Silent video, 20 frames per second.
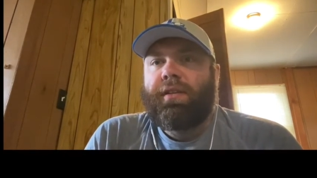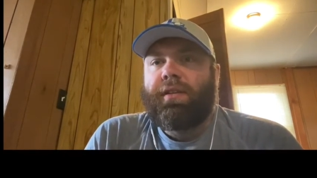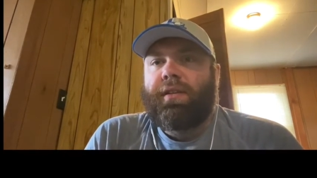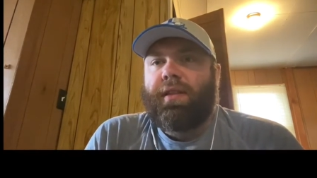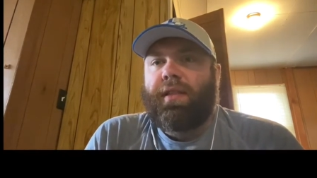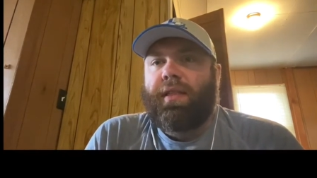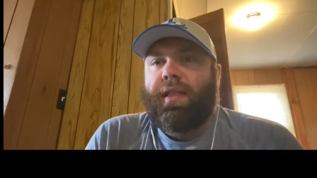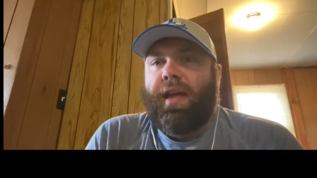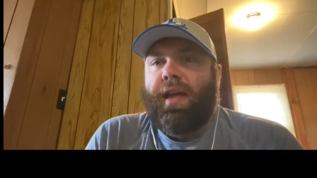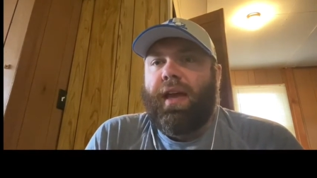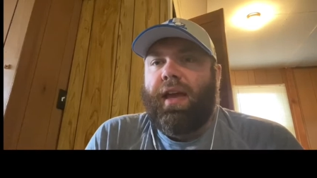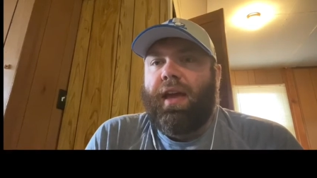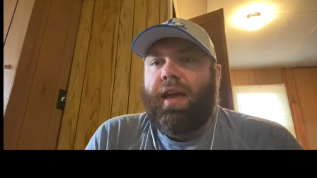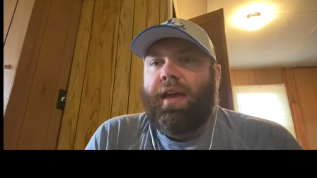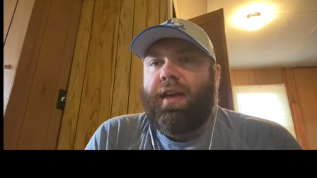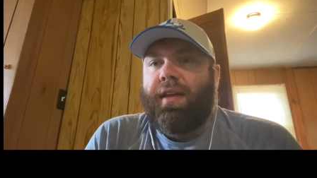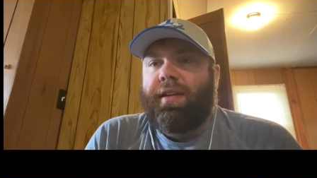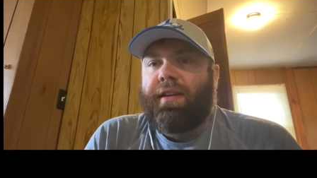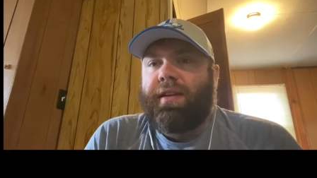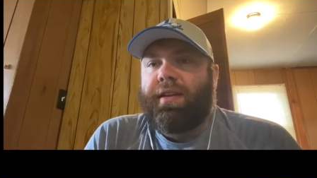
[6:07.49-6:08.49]

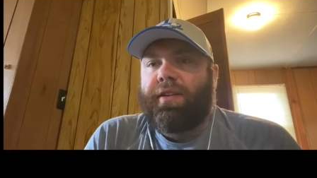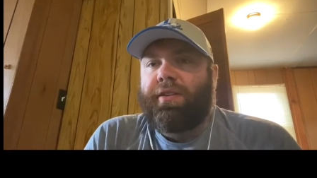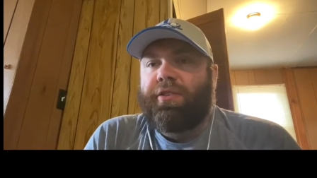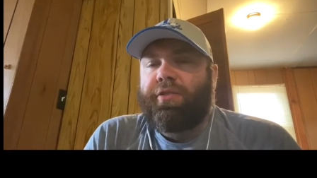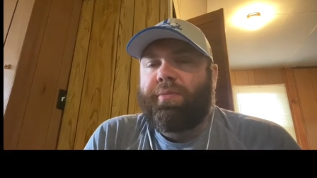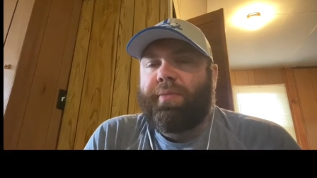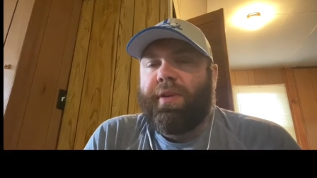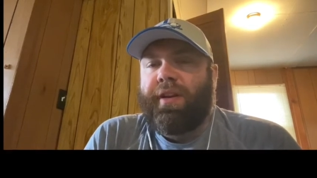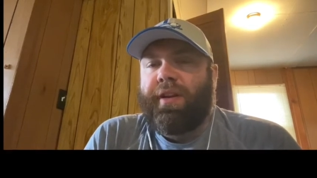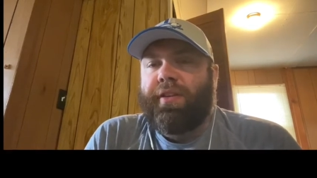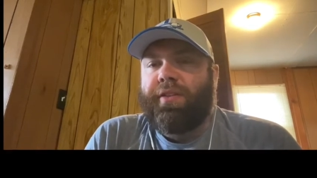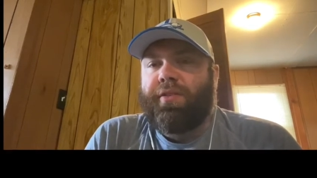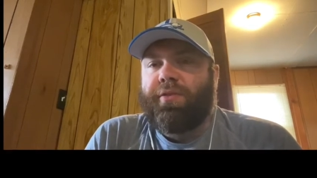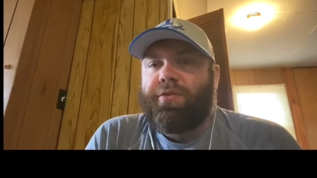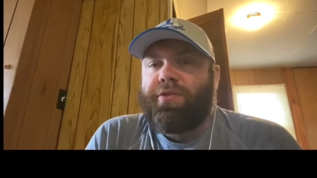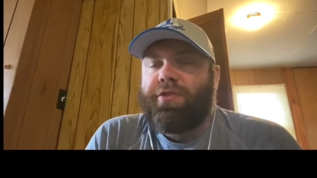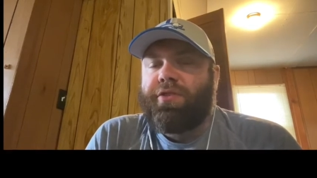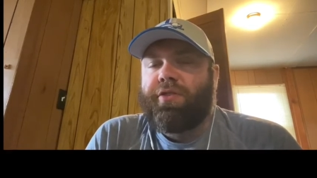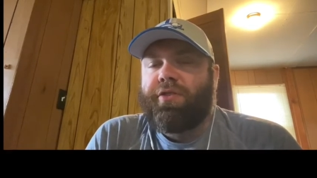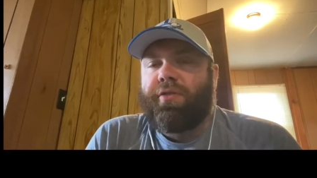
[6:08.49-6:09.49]
They did too many of
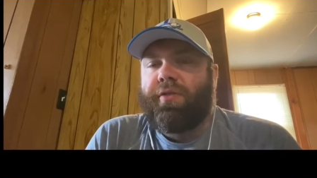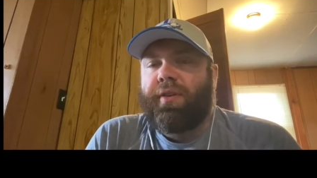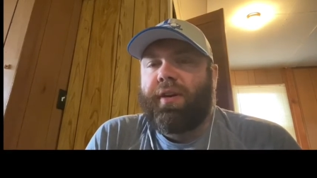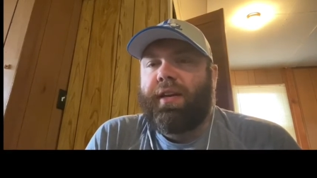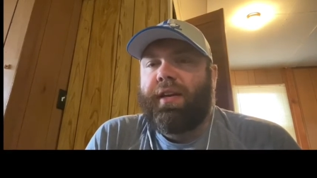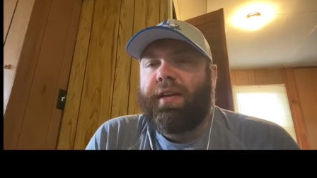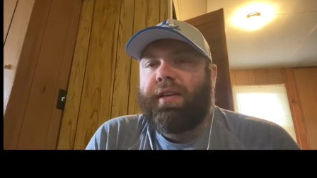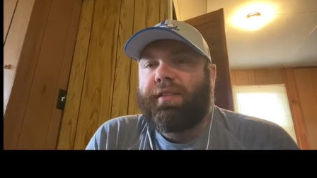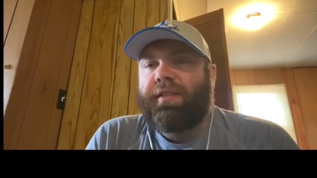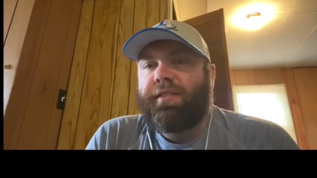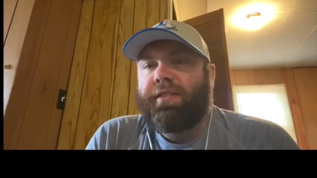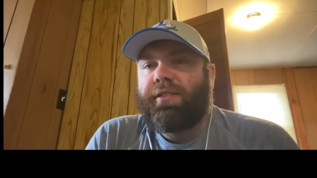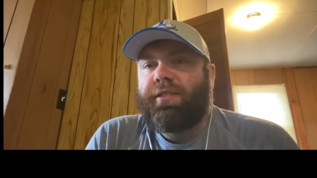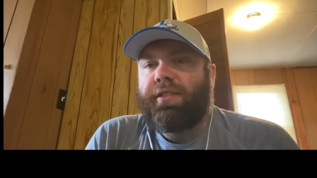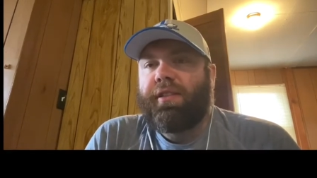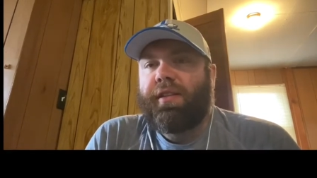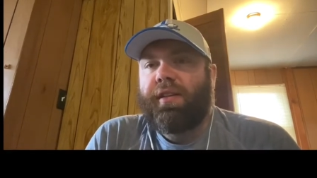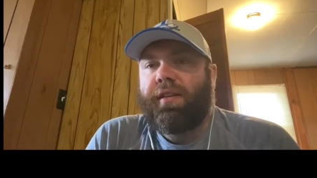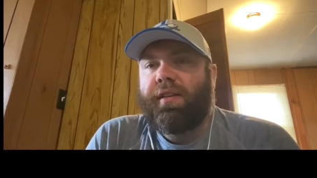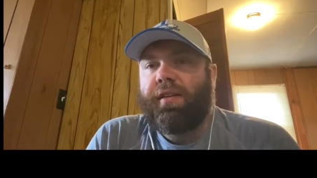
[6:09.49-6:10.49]
those screens
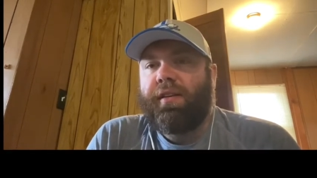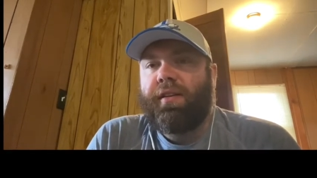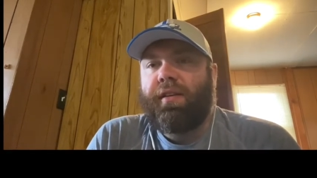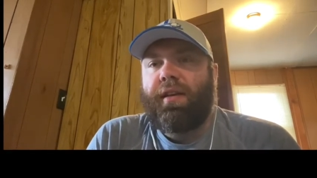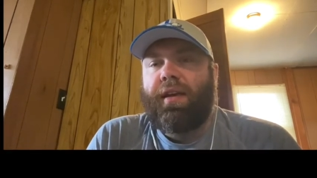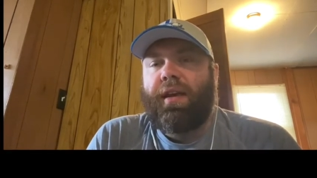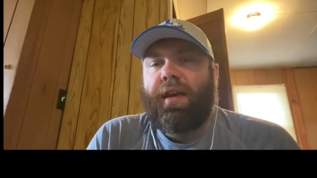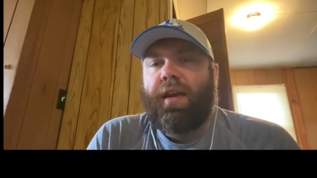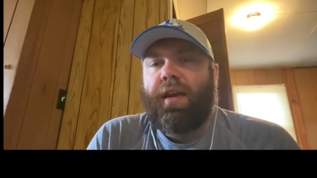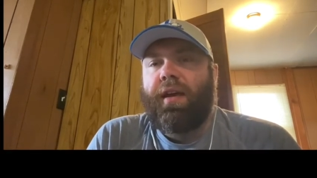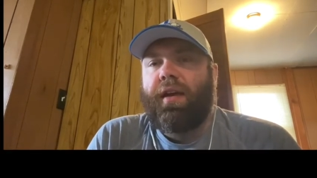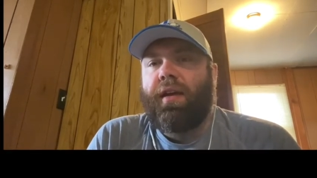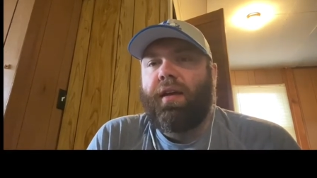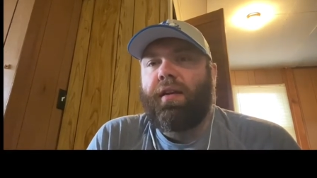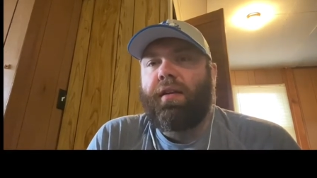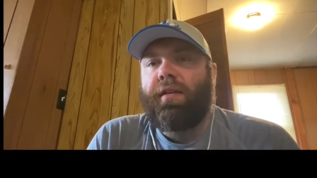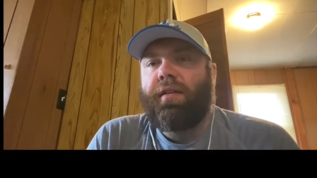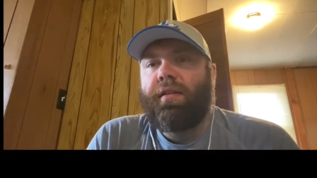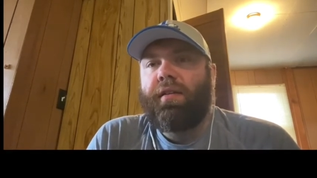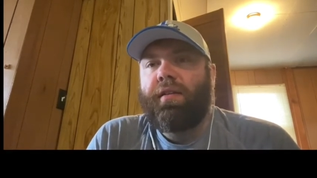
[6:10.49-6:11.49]
and,